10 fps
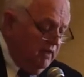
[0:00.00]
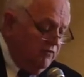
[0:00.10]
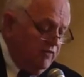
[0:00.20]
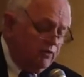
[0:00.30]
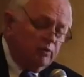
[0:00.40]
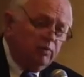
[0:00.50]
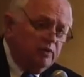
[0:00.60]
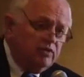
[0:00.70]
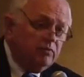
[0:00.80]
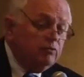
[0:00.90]
They felt the
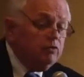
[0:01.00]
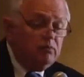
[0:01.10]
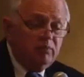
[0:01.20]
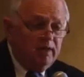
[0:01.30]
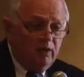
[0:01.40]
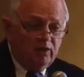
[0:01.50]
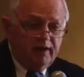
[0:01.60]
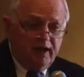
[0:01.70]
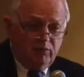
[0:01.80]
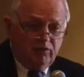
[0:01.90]
police shouldn't be held
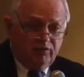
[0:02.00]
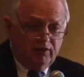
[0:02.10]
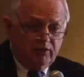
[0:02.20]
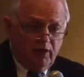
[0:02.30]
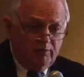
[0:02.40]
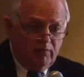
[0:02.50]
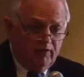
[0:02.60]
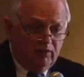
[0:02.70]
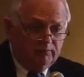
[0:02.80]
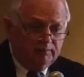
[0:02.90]
accountable for the crime
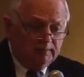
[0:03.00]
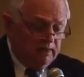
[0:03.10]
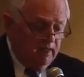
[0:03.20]
level.